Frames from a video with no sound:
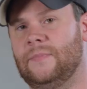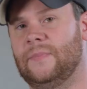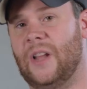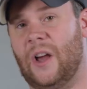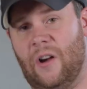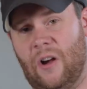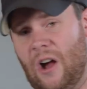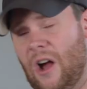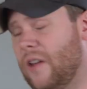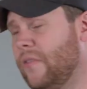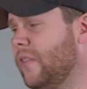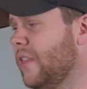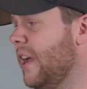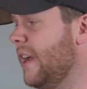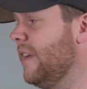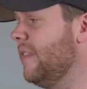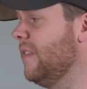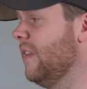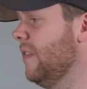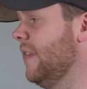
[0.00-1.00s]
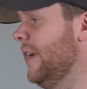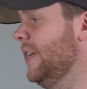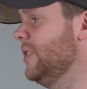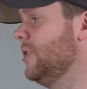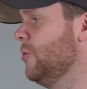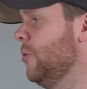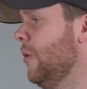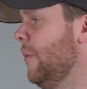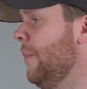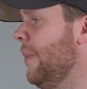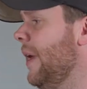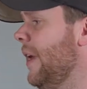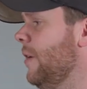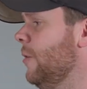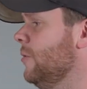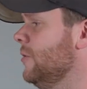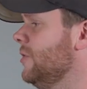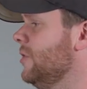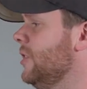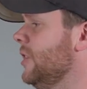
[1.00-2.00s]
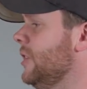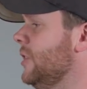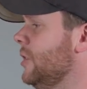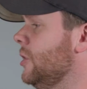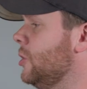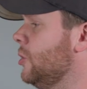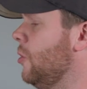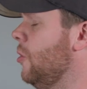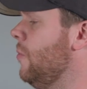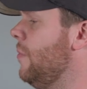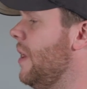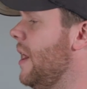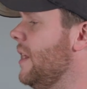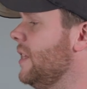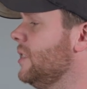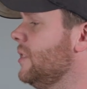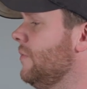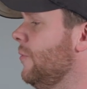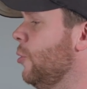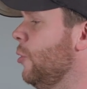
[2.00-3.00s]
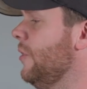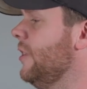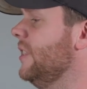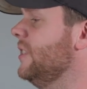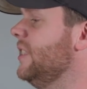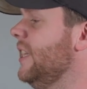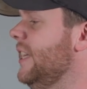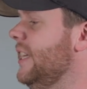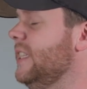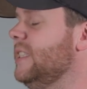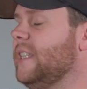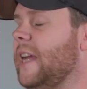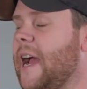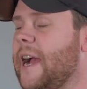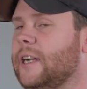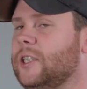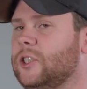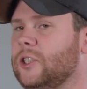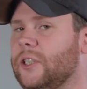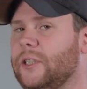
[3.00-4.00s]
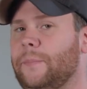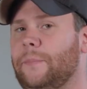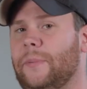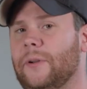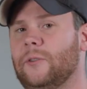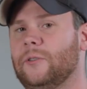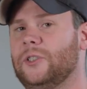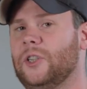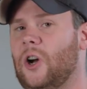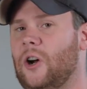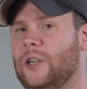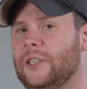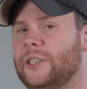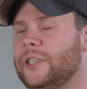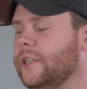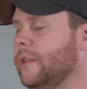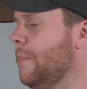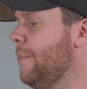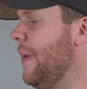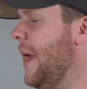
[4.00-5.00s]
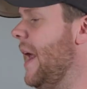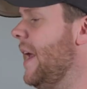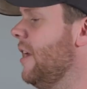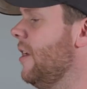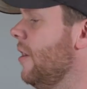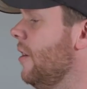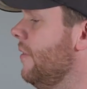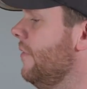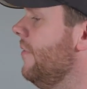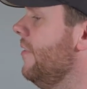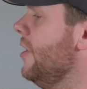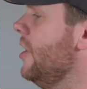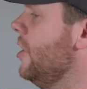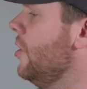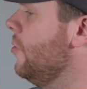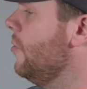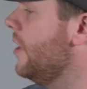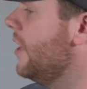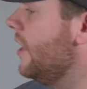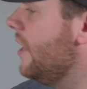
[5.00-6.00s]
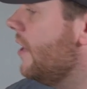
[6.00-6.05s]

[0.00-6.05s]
Now, unlike the LightStorm panels, the control box for this is actually built onto the back of the unit